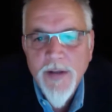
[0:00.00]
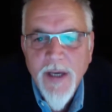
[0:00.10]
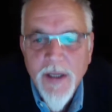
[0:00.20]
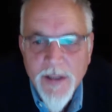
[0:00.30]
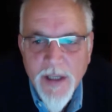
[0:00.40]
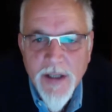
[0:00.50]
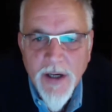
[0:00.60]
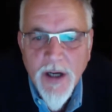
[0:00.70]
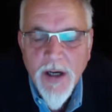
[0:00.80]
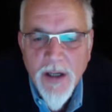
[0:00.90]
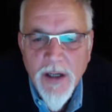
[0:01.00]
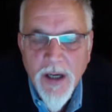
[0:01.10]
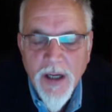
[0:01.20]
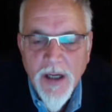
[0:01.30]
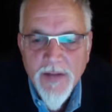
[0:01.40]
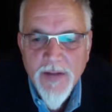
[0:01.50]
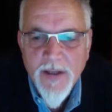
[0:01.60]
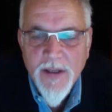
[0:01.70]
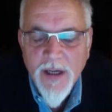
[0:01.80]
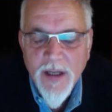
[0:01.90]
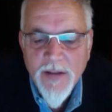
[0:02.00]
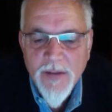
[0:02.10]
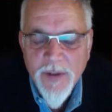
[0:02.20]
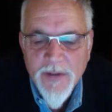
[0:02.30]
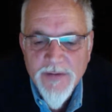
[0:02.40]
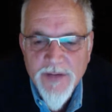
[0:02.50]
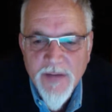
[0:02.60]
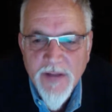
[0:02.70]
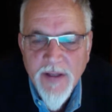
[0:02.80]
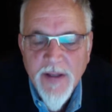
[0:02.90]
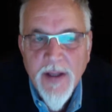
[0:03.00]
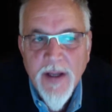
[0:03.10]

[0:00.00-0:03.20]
yeah, no, I like that. I like what you're saying there.